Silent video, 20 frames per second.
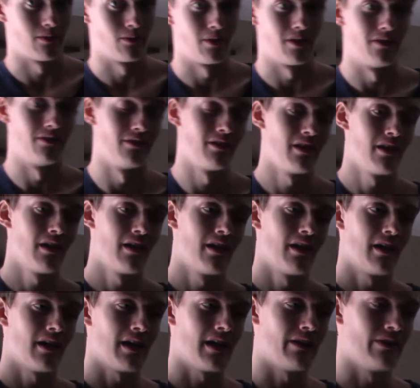ones.
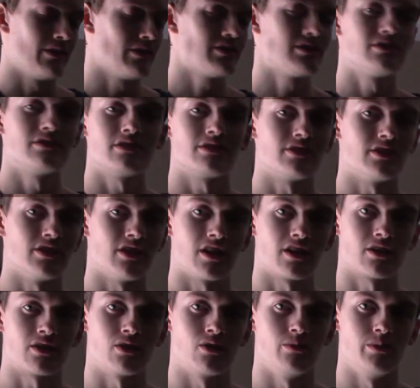And this is just a
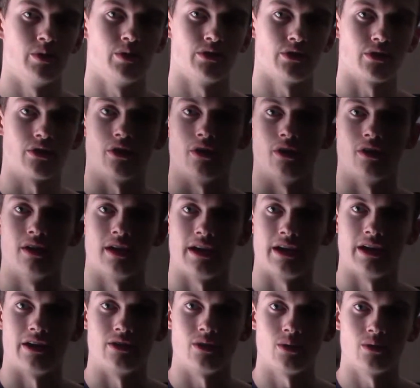Doctor Who musical, and
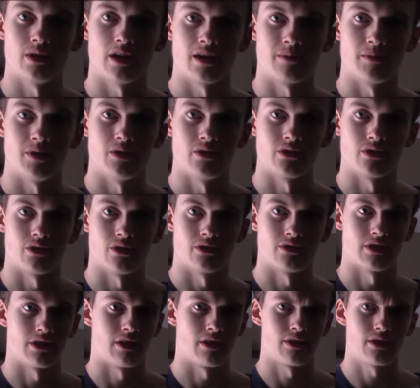I don't like musicals,
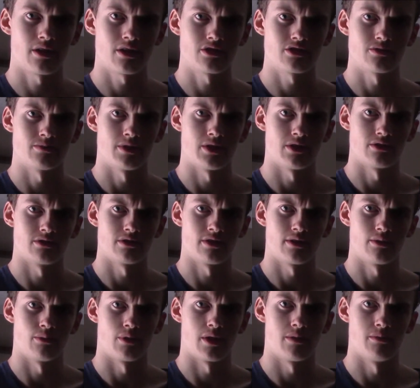and I think I just made a
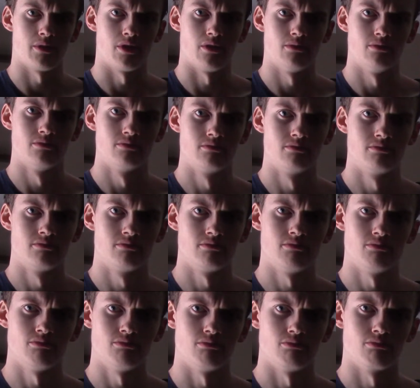slight rainbow.
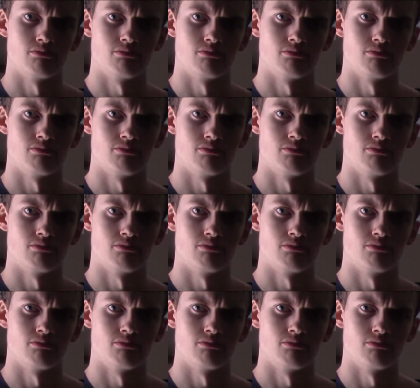Hmm.